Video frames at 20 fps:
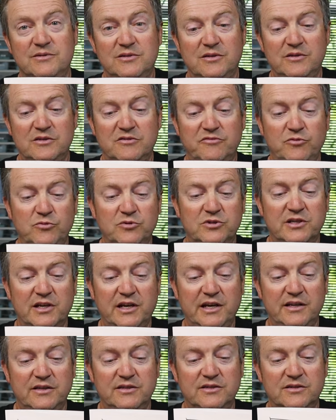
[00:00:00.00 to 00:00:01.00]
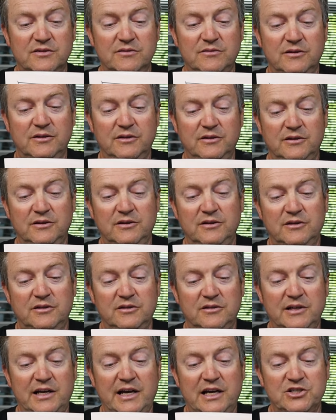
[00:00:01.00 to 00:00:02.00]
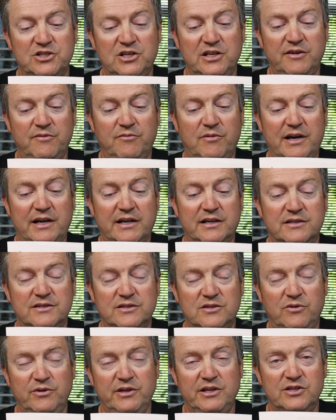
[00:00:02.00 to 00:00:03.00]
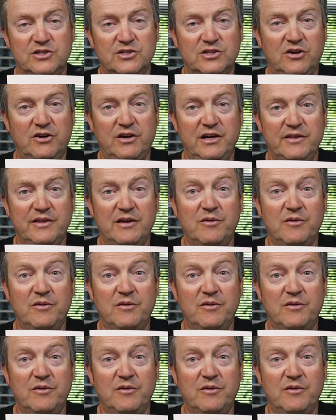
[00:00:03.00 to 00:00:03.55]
So there's 48 hatchling racks on each side.